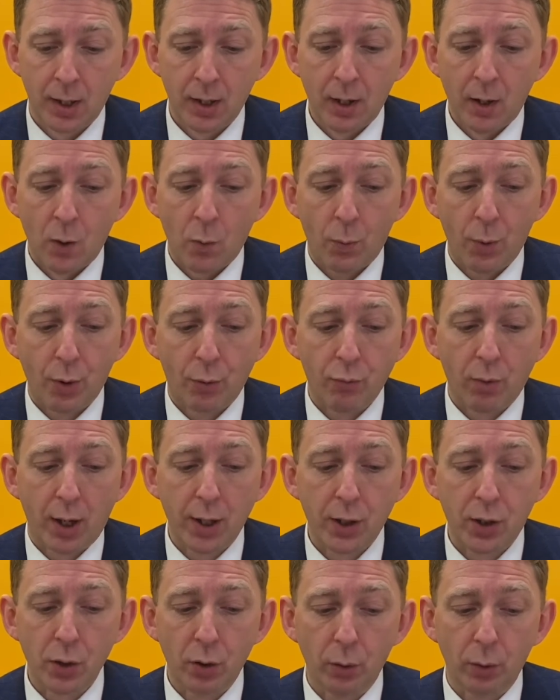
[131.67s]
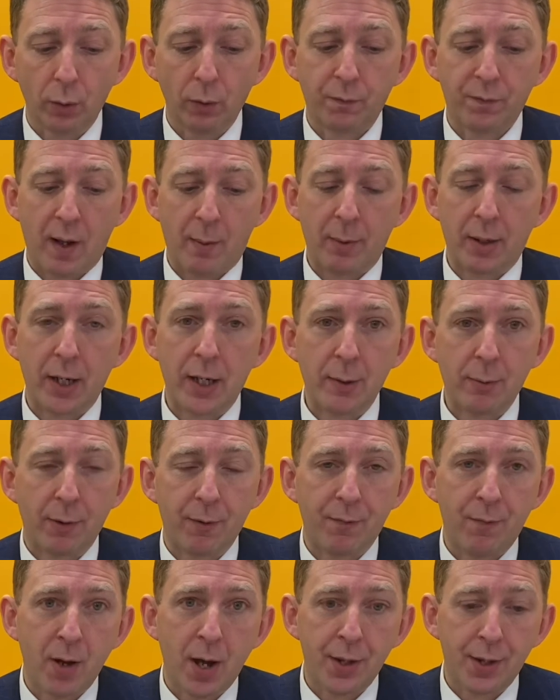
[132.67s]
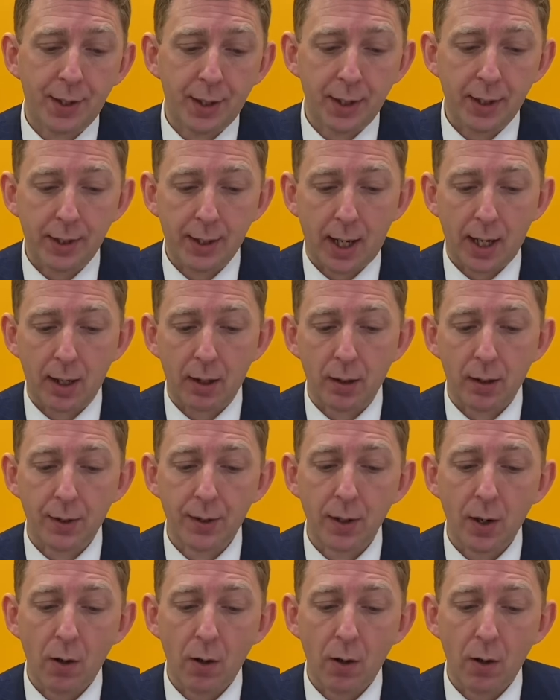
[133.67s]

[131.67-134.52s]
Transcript: We'll write to all families with further details